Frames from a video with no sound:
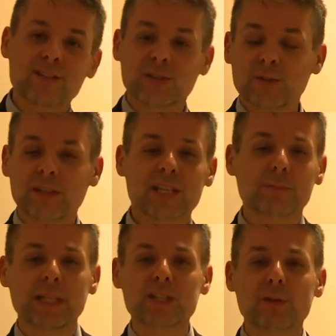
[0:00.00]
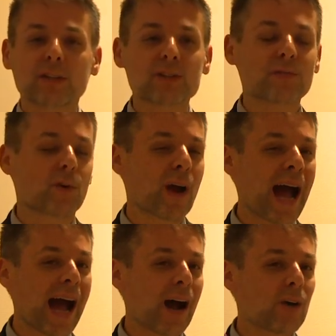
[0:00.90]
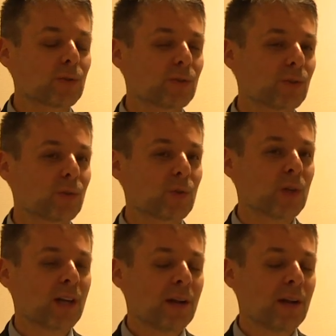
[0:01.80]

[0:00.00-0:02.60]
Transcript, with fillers: students, administrators, for how to